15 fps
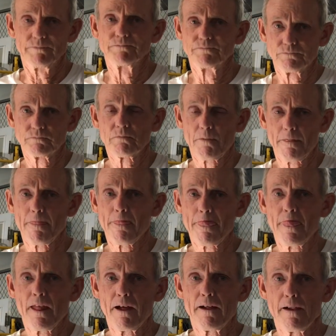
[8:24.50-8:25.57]
And that's why
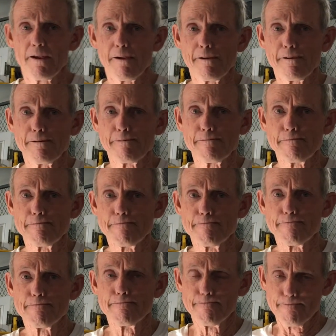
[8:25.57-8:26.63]
you're so important
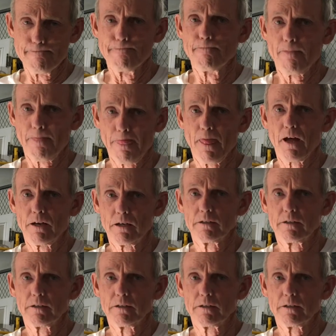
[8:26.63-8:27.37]
because